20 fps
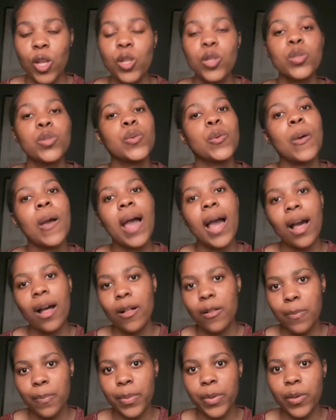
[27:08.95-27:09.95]
to
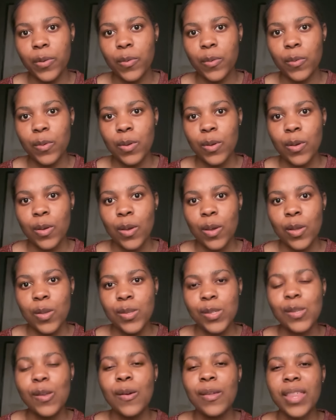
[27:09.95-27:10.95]
help you
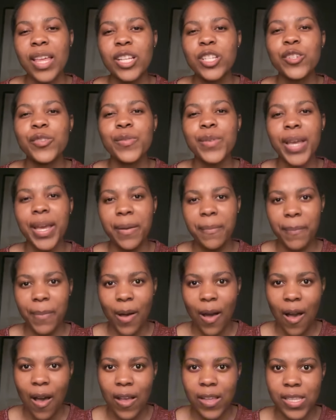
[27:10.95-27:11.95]
so that you can
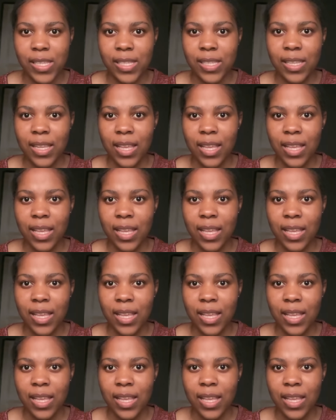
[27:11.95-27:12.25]
pass.